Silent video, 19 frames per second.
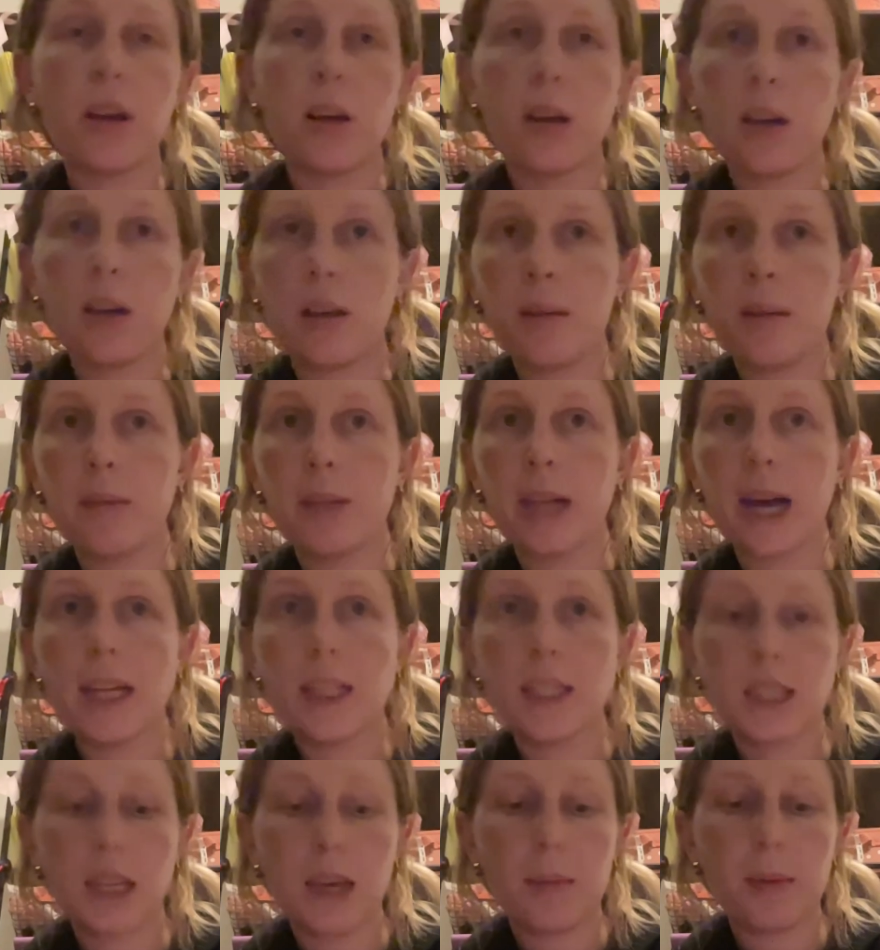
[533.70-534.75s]

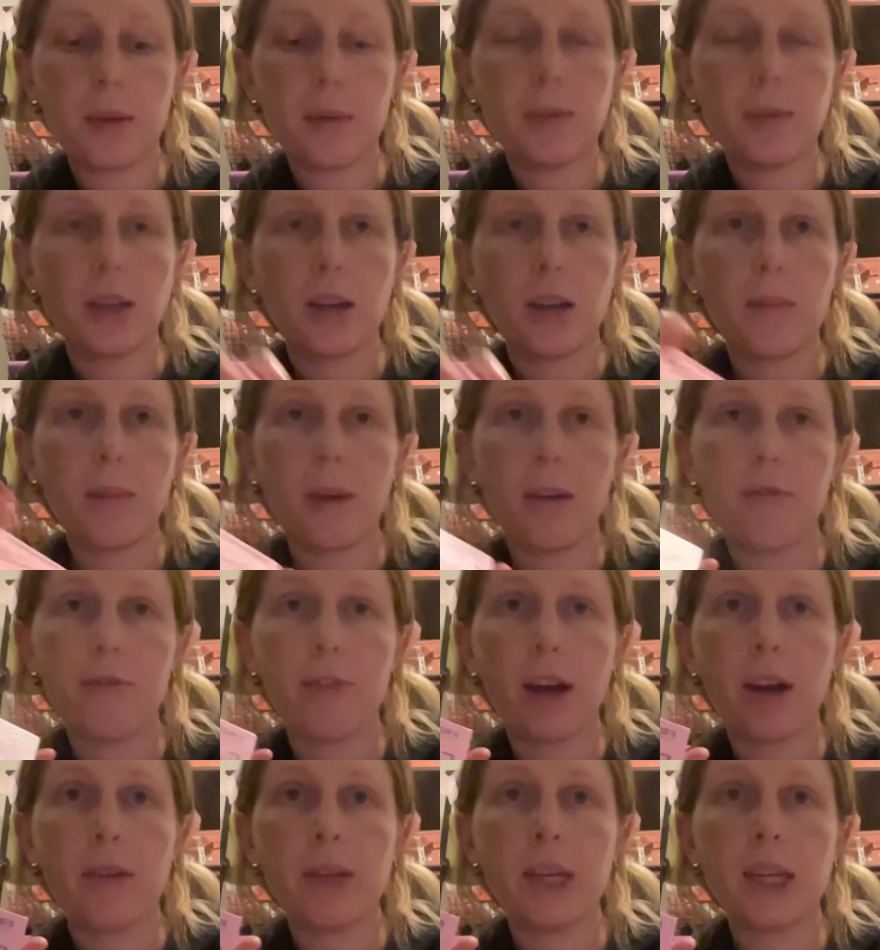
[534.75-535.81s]
lastly, I'm going to be talking about
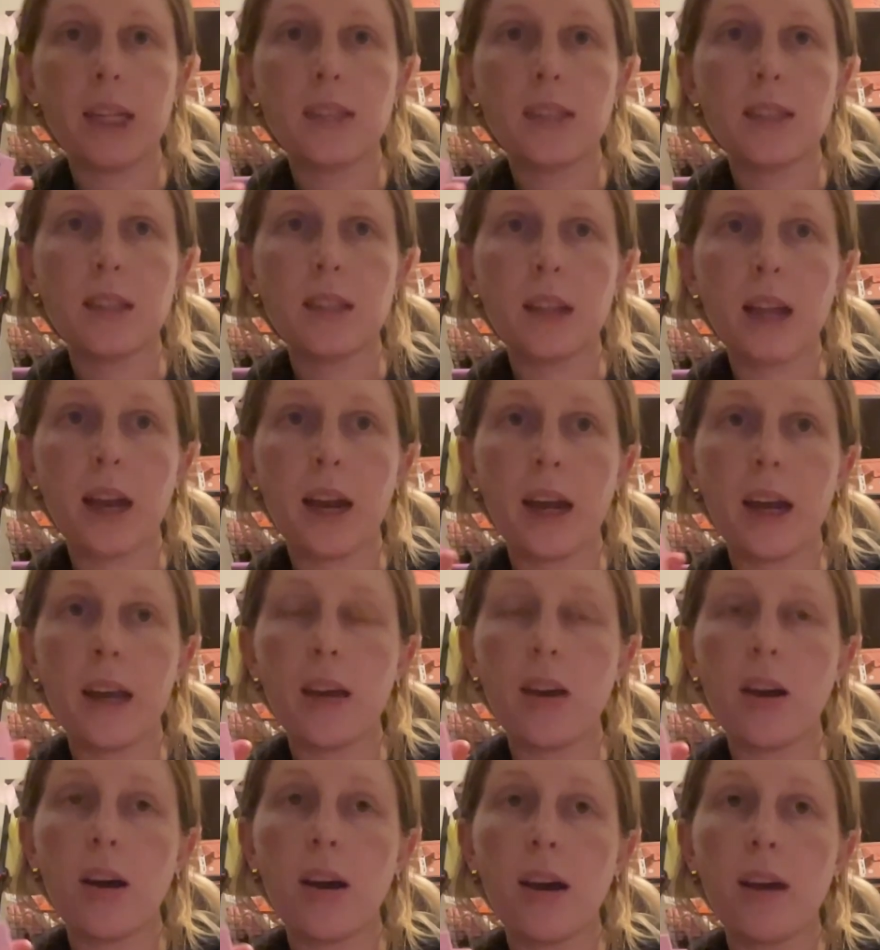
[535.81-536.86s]
Frownies that I
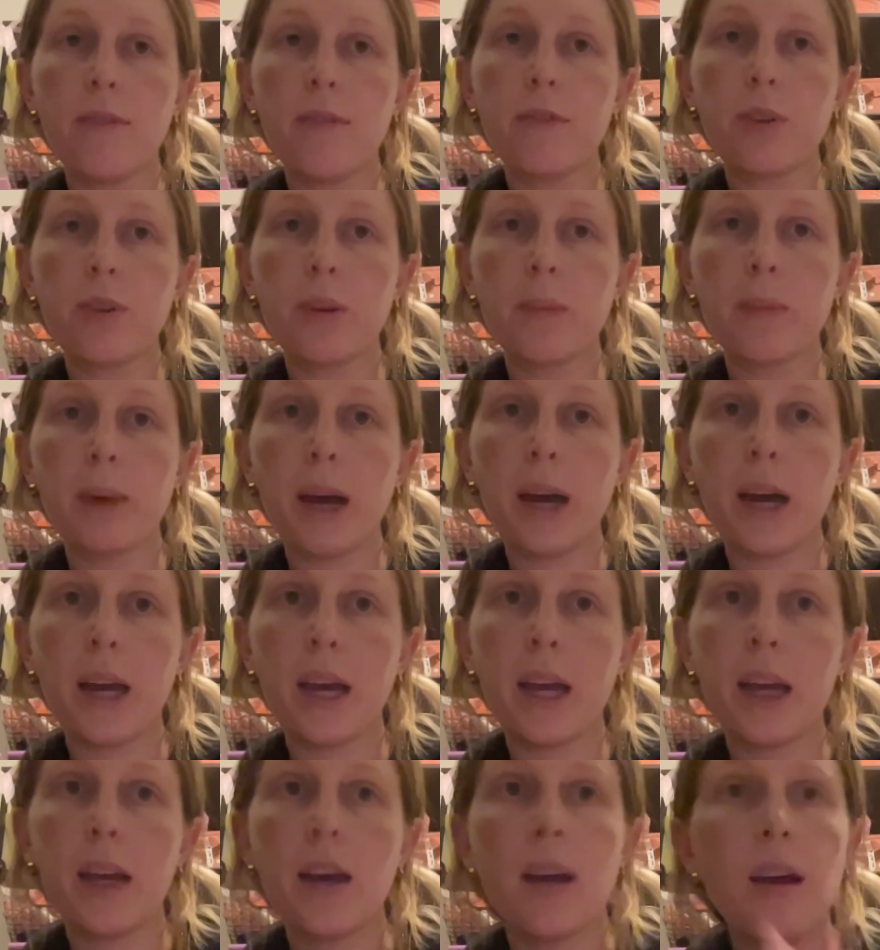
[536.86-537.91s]
got for
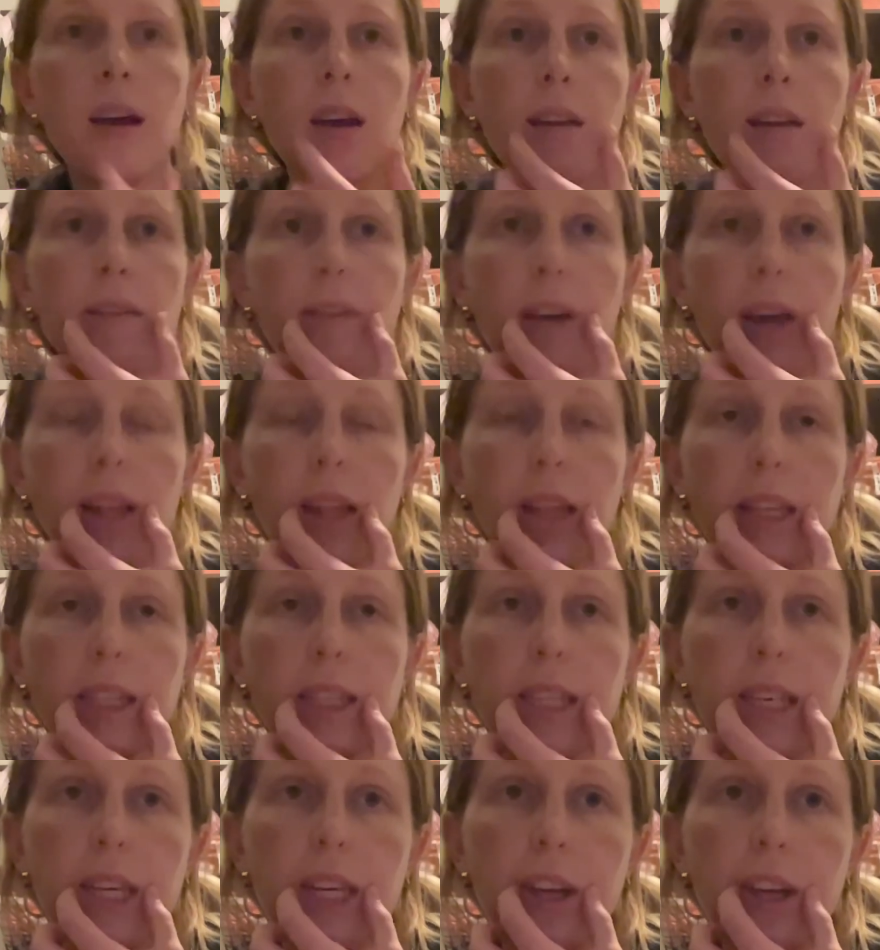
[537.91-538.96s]
my fine lines
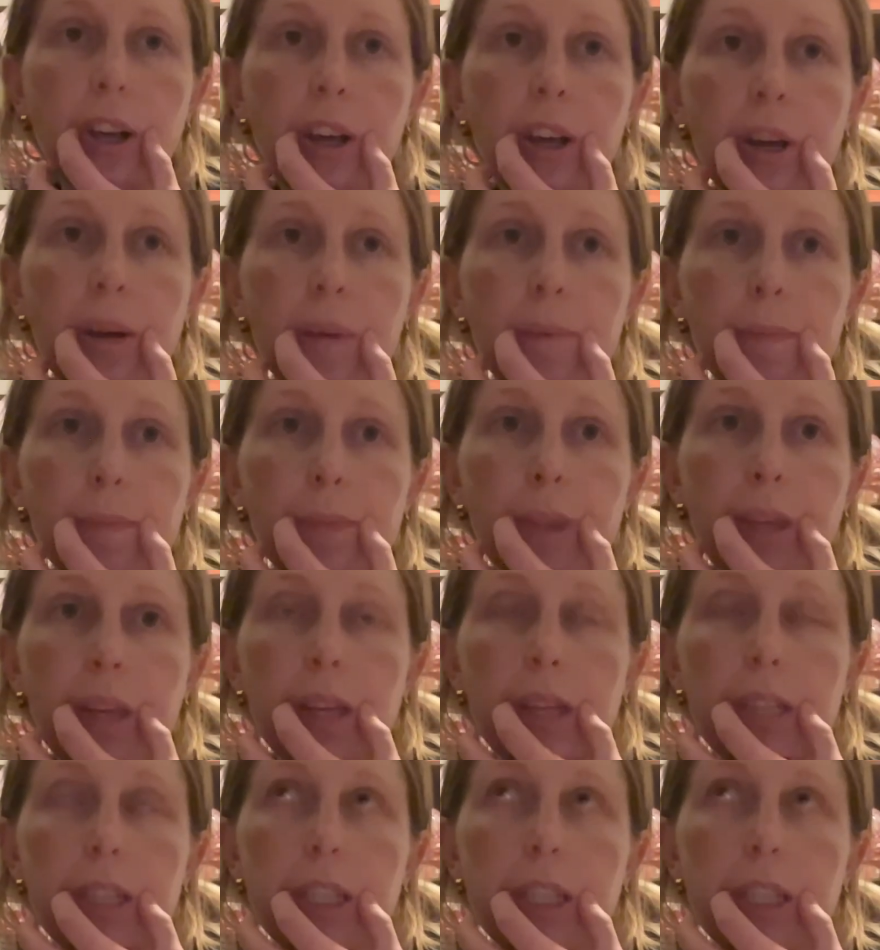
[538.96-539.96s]
here to